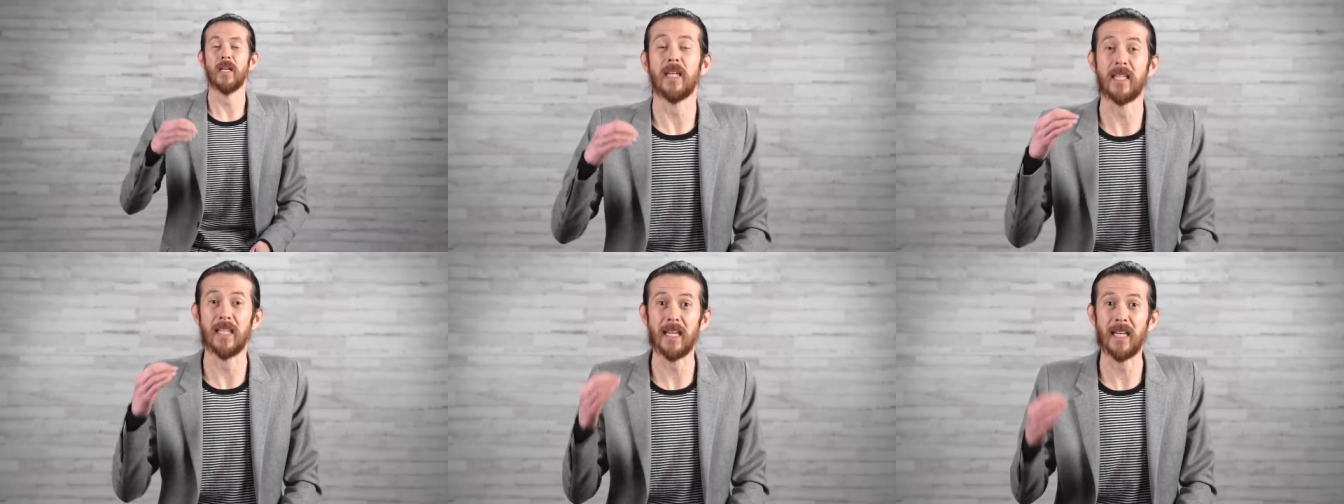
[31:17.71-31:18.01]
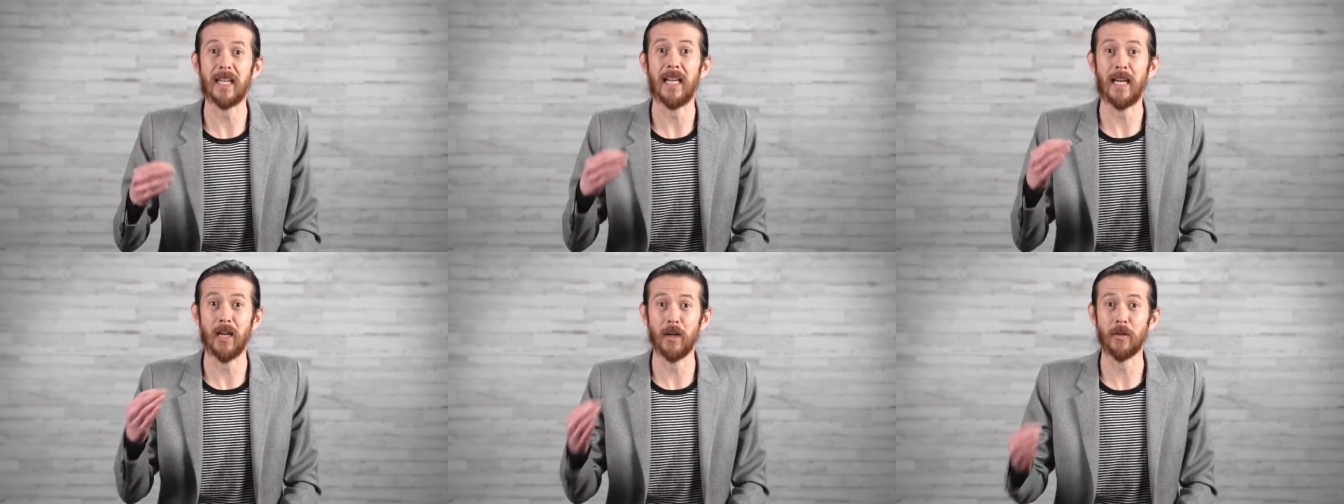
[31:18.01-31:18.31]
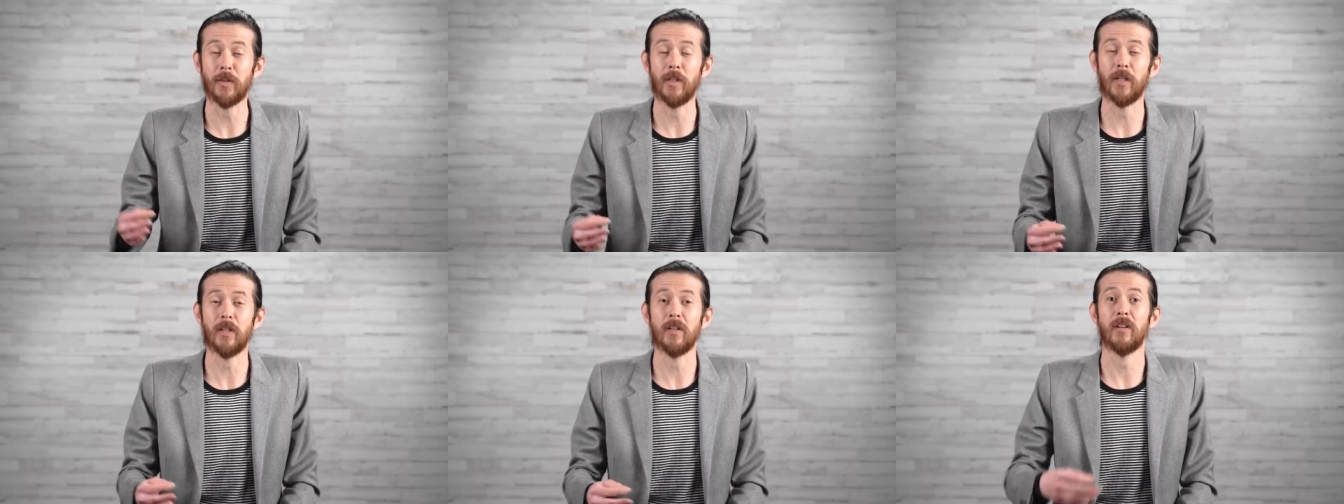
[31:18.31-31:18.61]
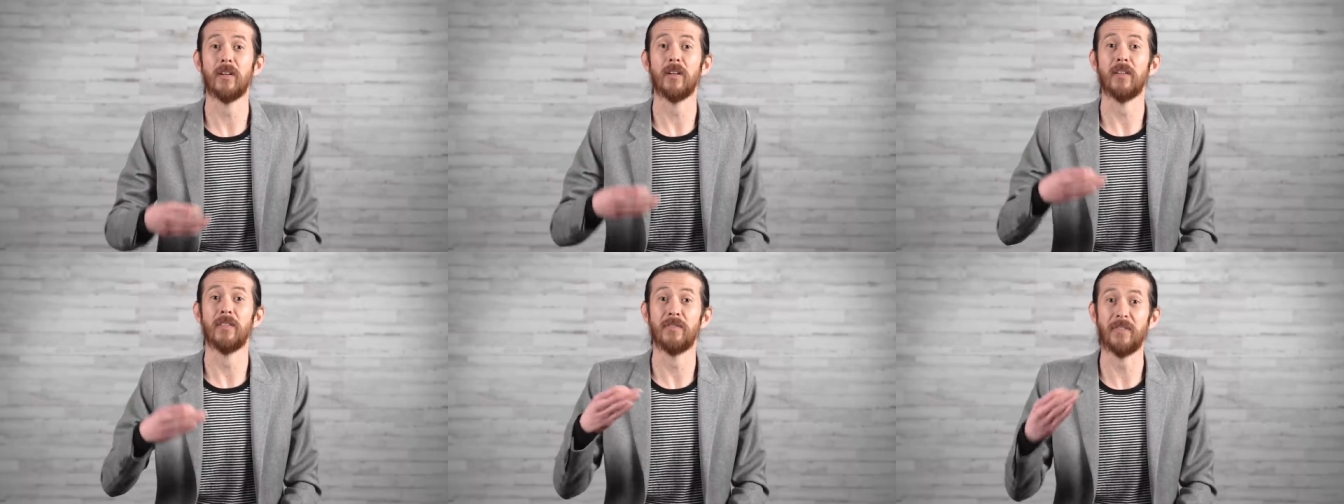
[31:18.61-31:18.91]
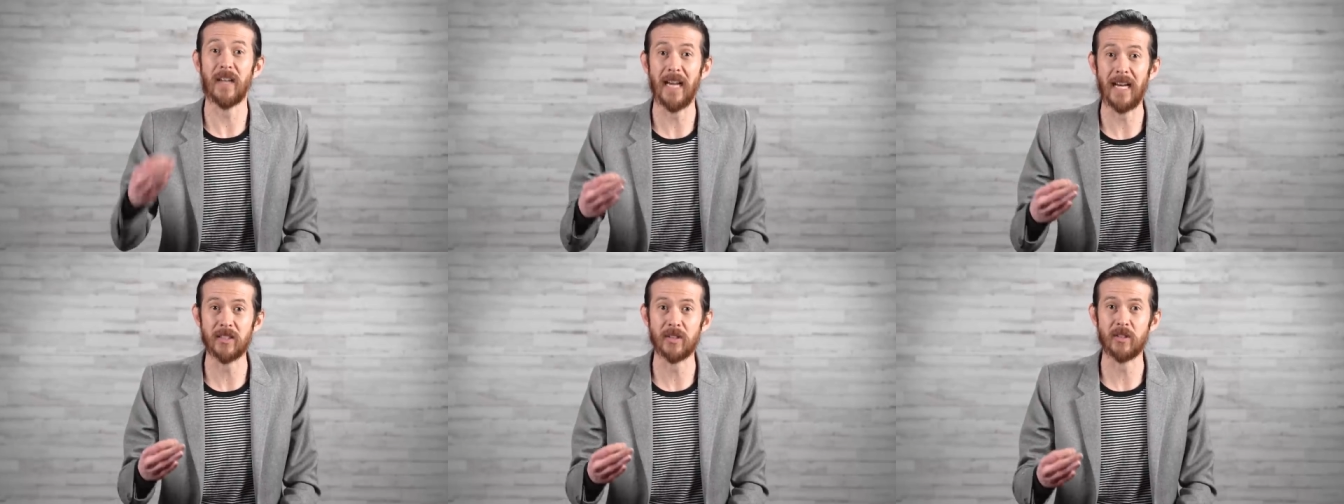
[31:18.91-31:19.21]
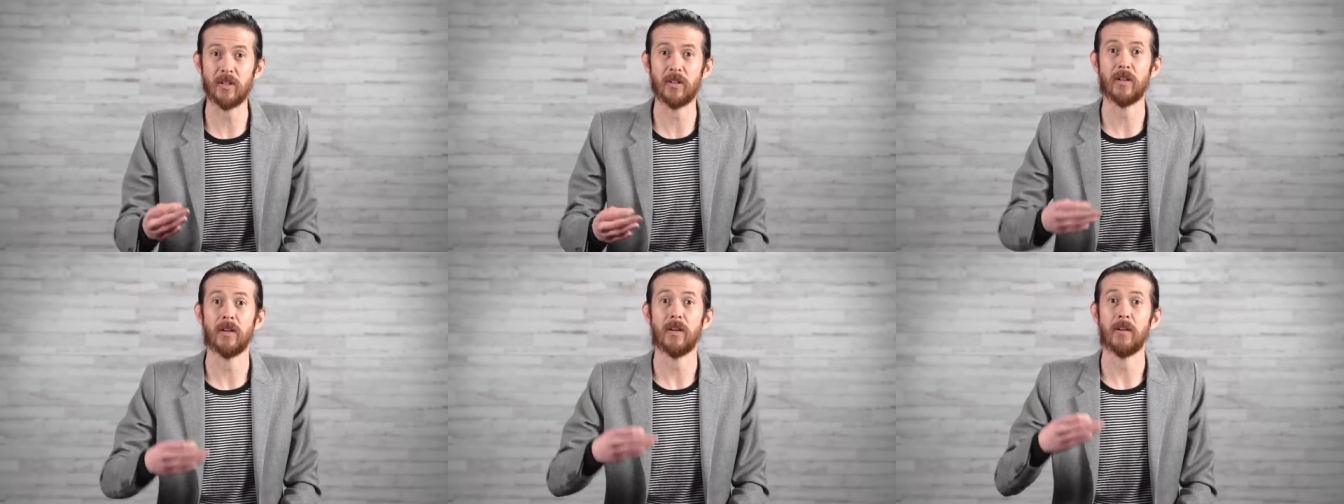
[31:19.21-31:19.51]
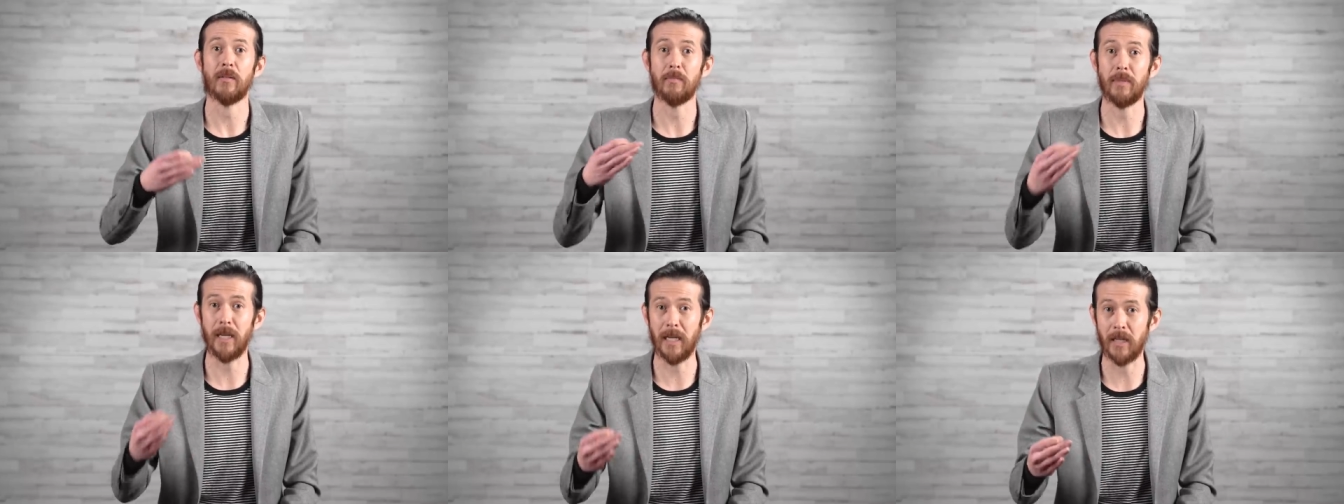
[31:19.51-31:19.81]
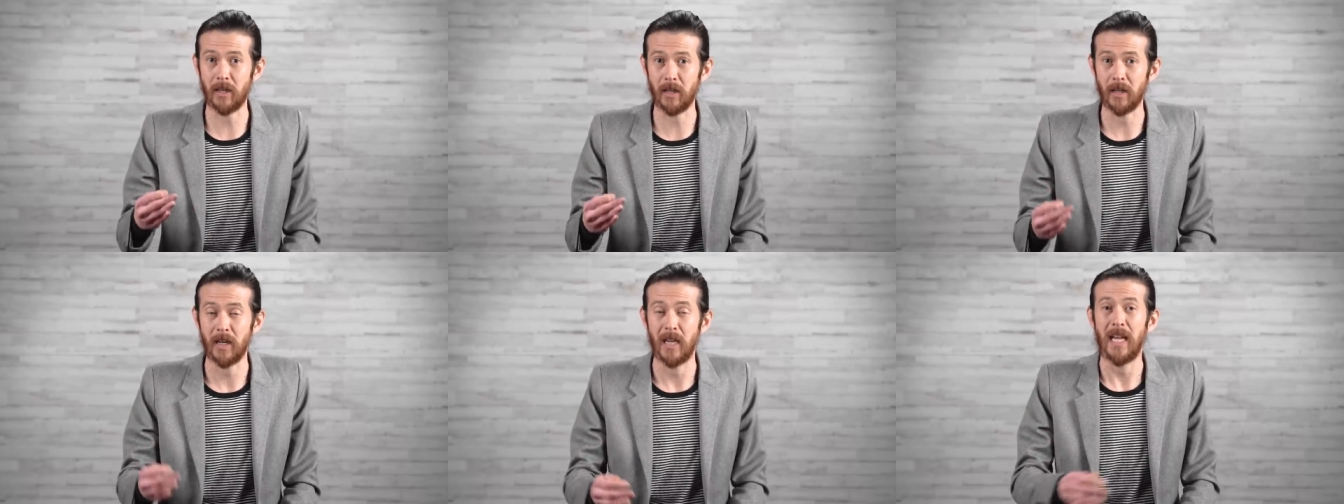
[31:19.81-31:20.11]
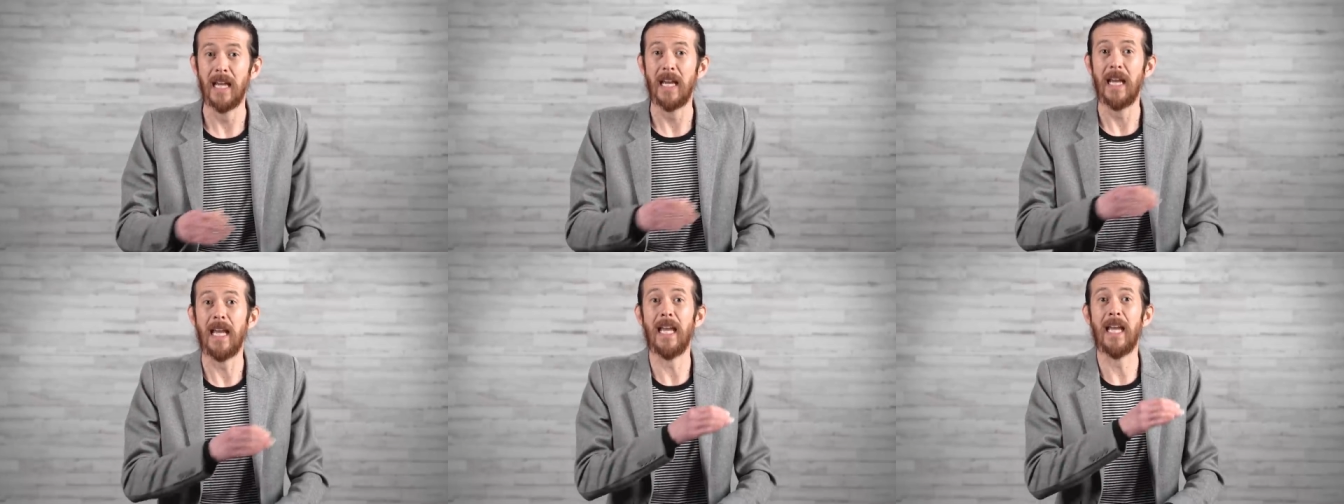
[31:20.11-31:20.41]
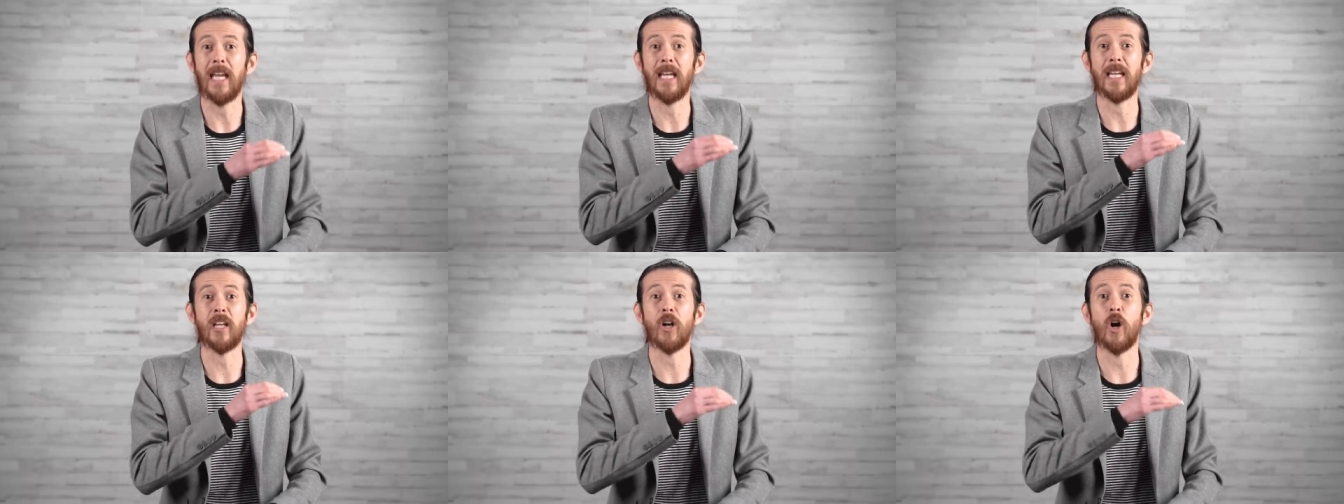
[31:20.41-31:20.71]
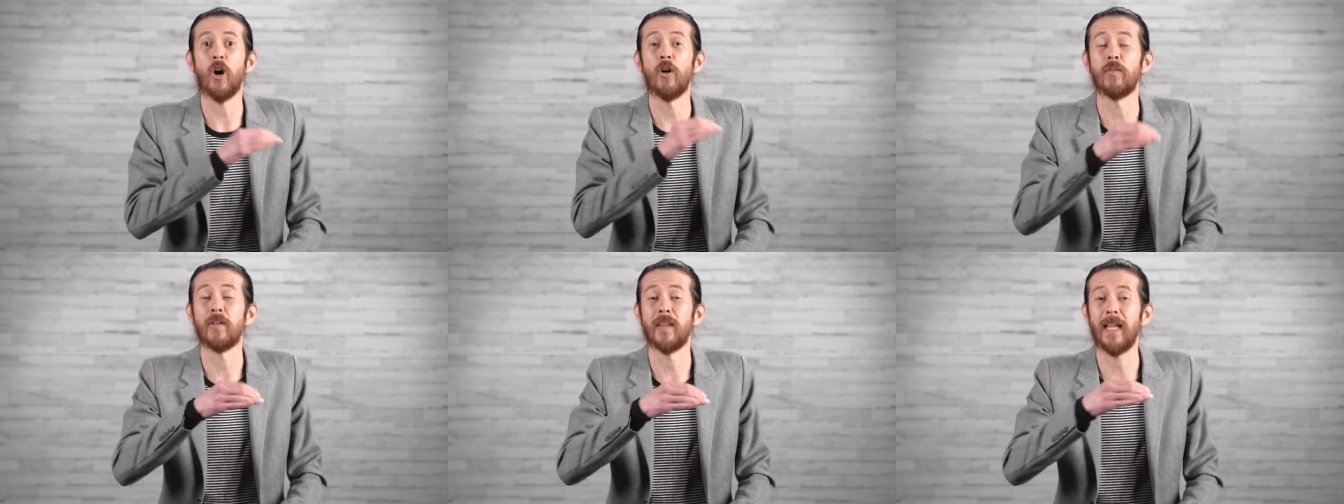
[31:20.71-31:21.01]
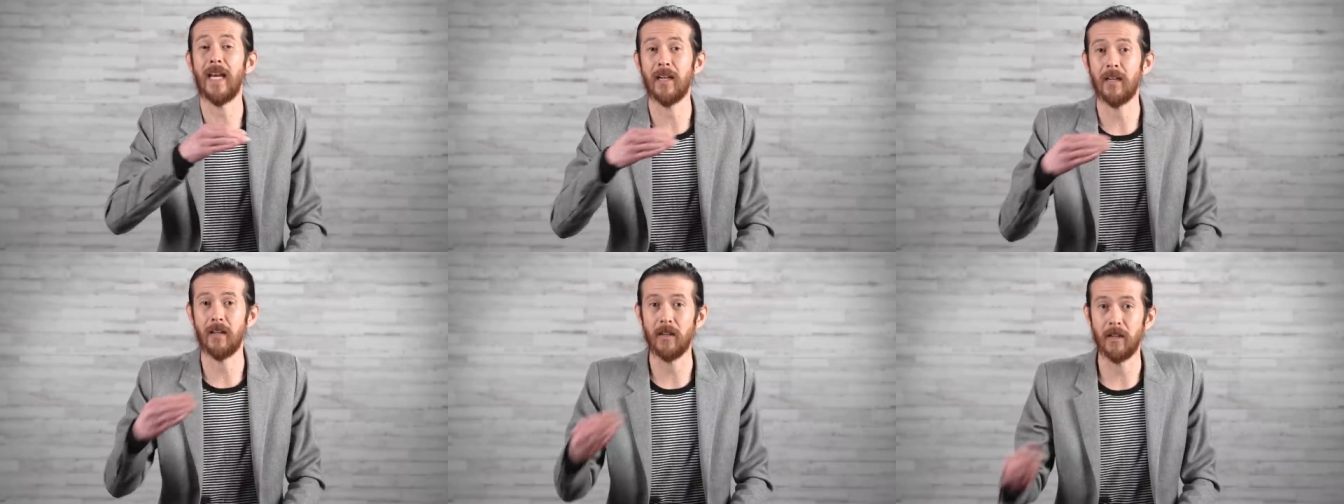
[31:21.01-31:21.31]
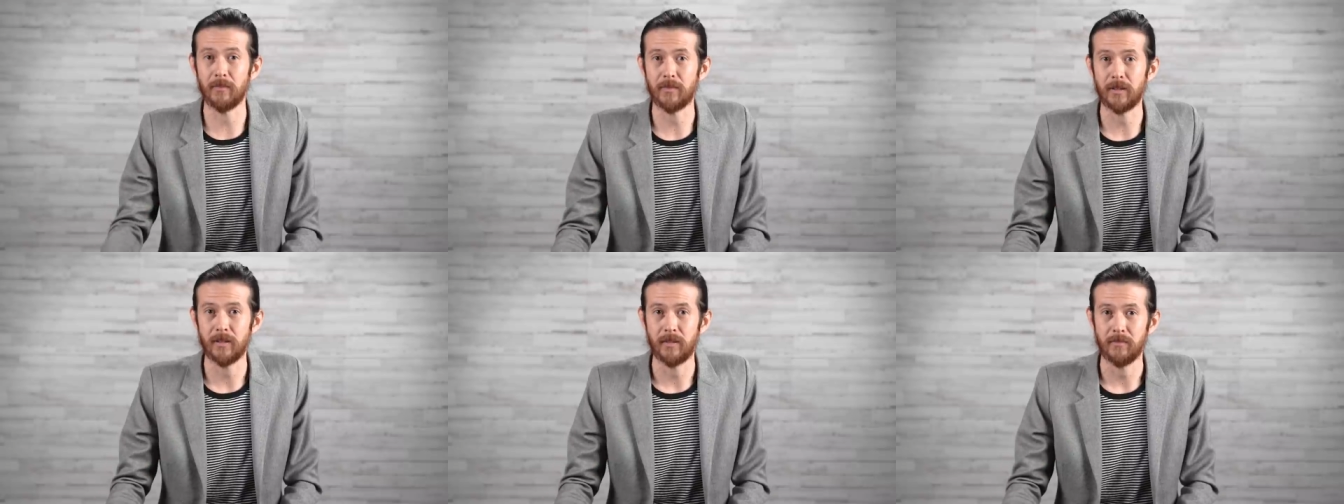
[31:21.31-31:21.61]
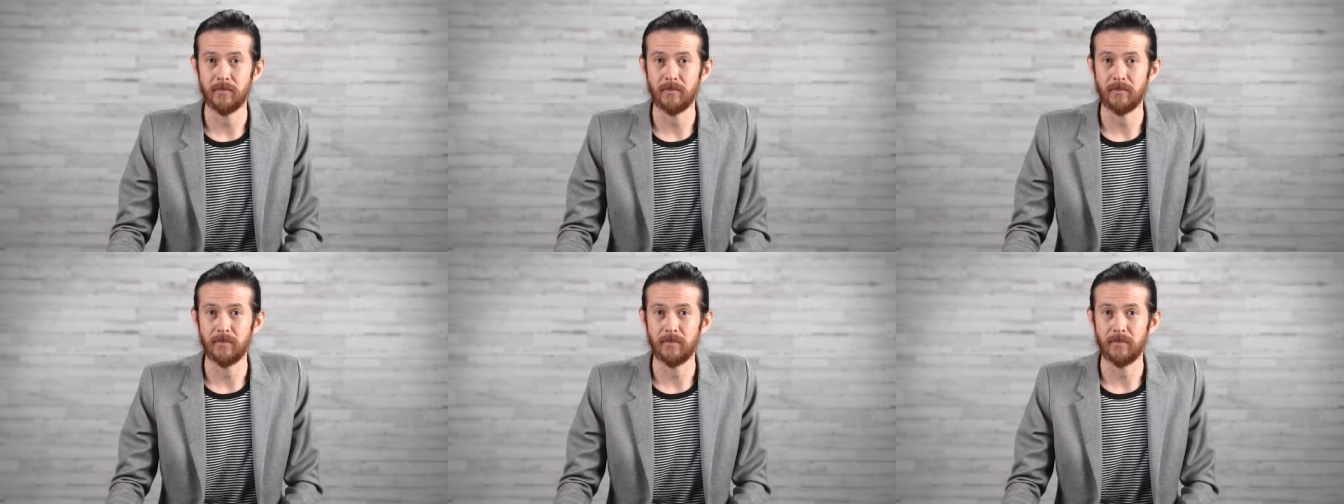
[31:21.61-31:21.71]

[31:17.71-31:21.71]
Get healthier, faster, better, and get over that hump.